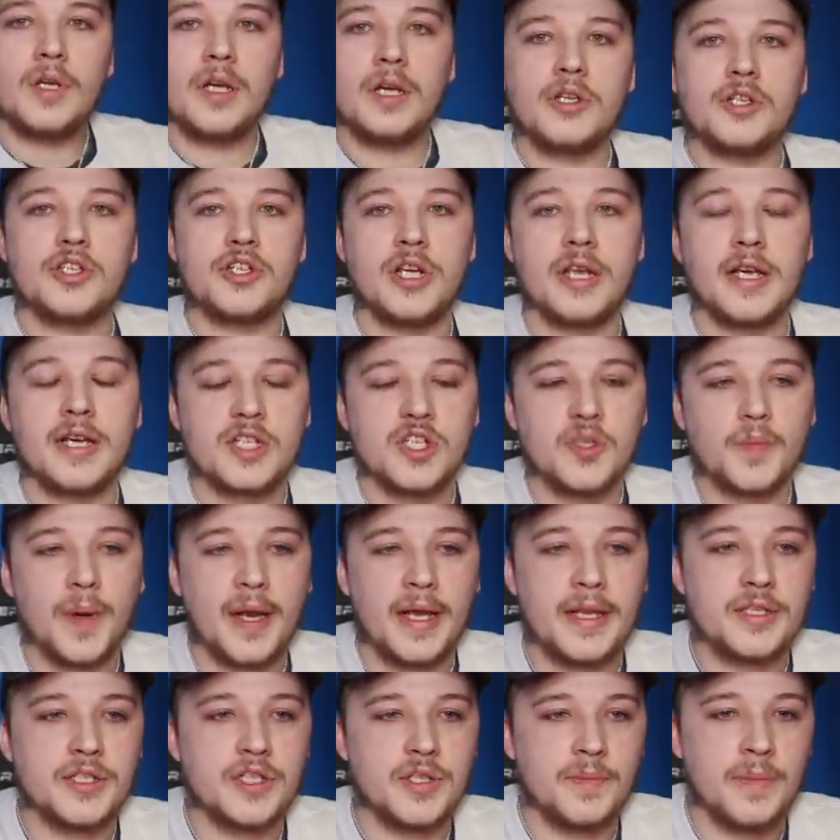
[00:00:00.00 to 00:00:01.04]
She
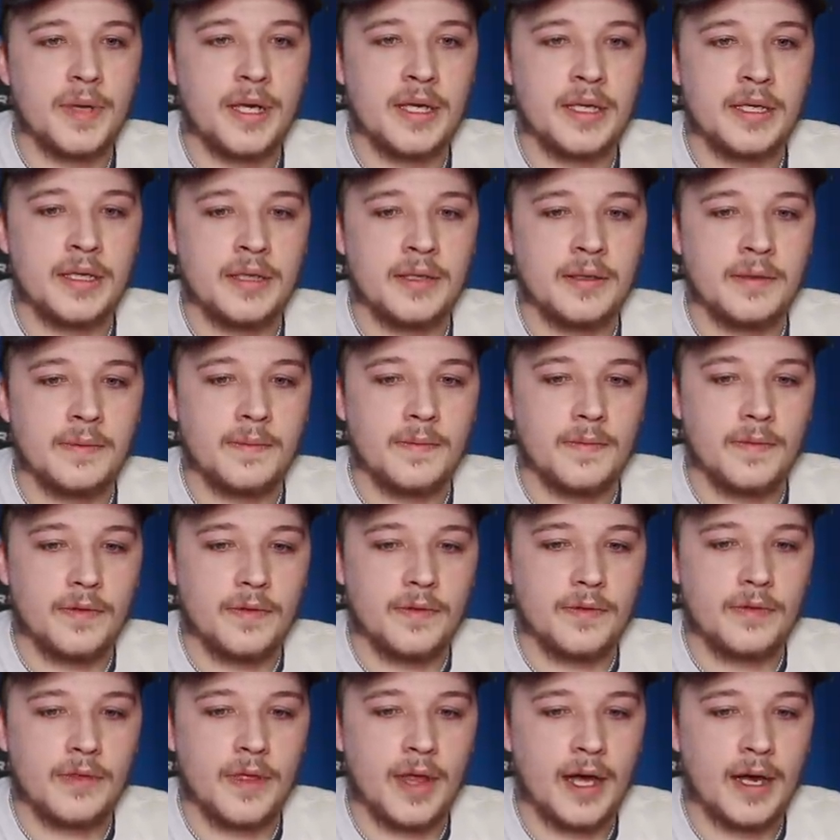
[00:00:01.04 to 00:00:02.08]
explained to me
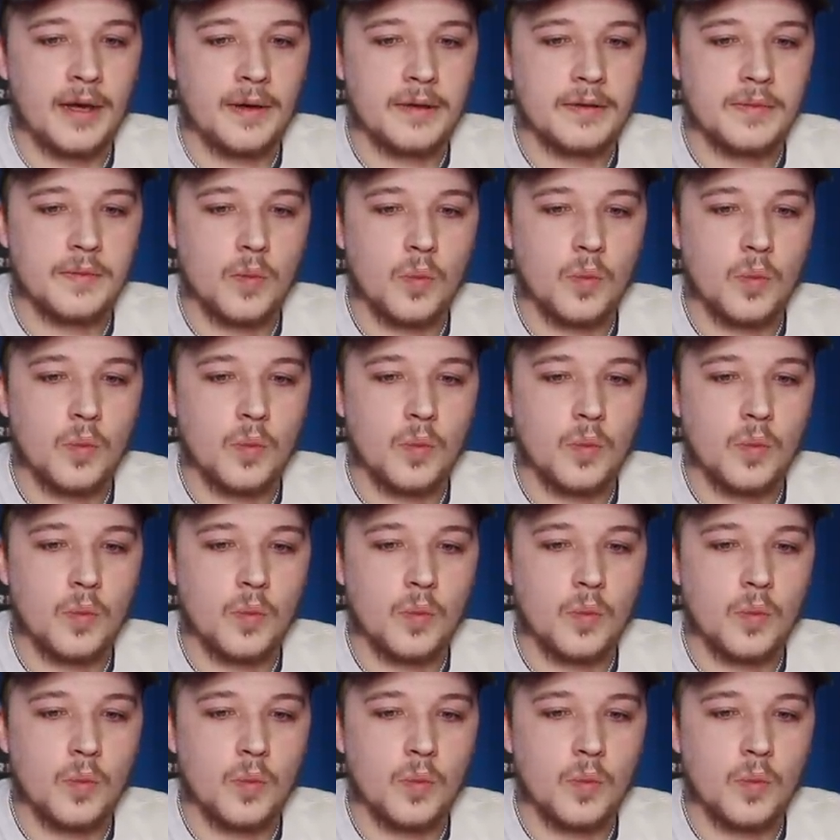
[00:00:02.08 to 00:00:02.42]
that